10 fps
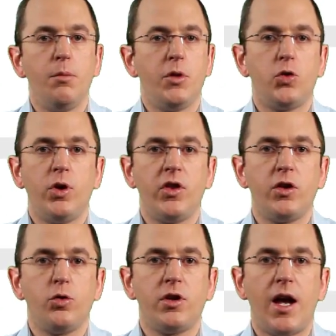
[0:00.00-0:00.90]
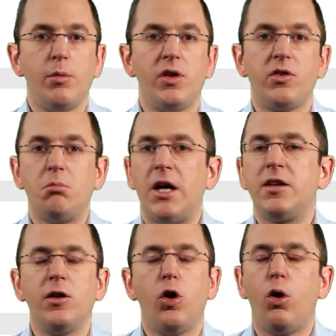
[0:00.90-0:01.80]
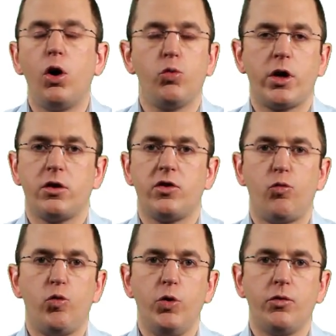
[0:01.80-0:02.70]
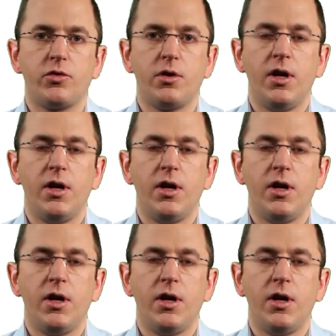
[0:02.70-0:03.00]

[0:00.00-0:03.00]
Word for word: between the two tables until all records are removed.